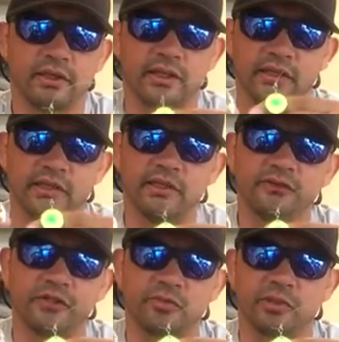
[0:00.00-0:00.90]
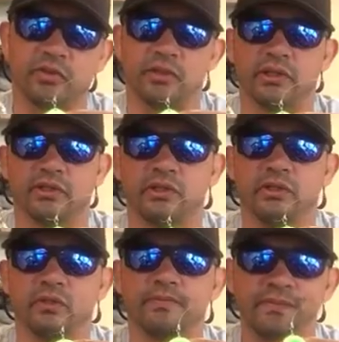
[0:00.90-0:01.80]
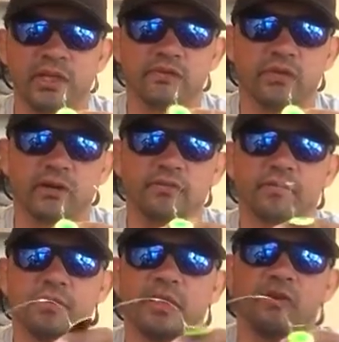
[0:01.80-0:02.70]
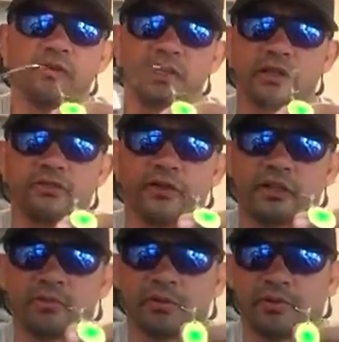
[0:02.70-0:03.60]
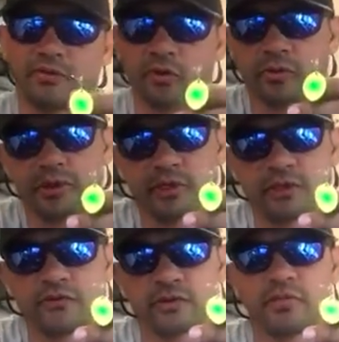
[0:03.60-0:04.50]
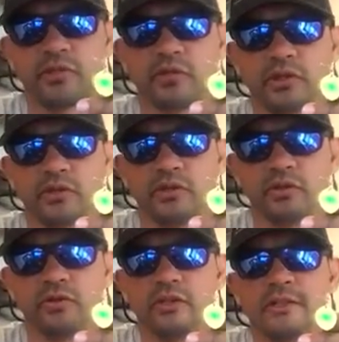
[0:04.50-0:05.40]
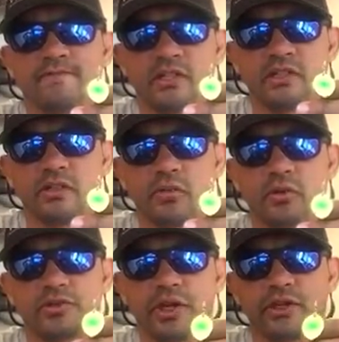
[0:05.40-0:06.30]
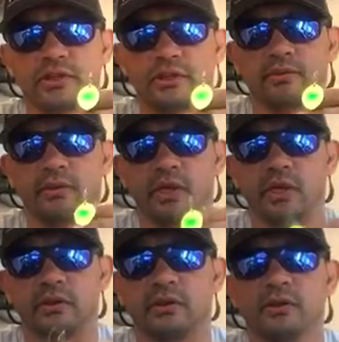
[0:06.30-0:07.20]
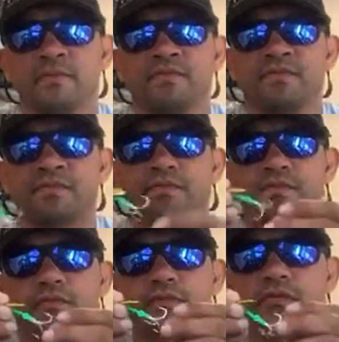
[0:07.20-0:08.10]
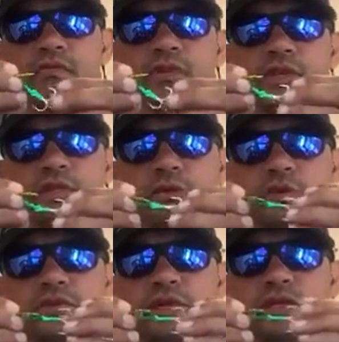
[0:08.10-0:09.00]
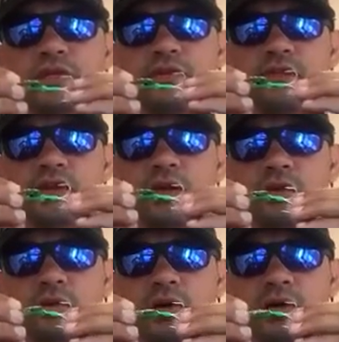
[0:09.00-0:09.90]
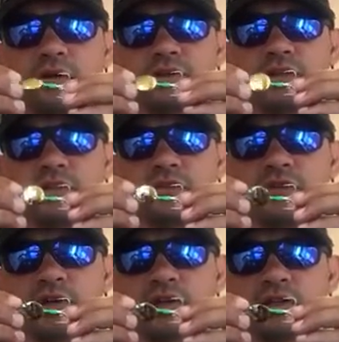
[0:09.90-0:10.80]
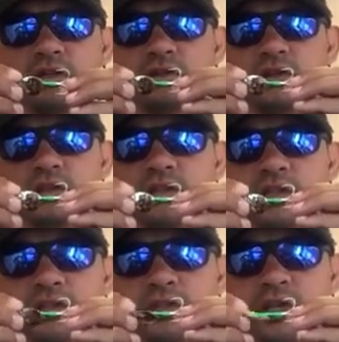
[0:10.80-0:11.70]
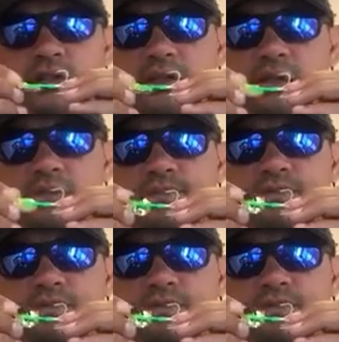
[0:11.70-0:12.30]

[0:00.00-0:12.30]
And the difference between the two, I went over this on Facebook before, but the difference between the two is in the rotation, okay? The rotation of the Colorado stays very closely to the shank there.